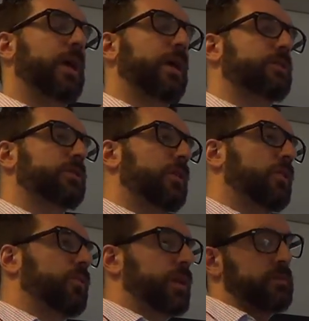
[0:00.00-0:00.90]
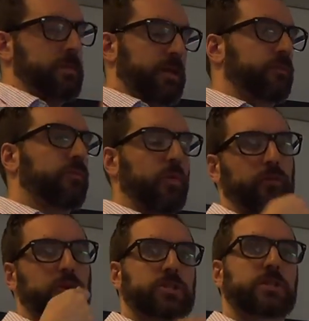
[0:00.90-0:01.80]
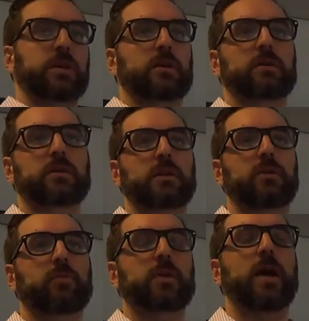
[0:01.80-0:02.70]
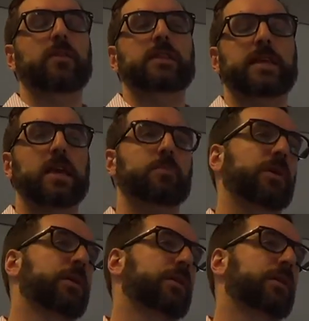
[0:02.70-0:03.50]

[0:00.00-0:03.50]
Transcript: And so we kind of reversed the, you know, rewound the tape,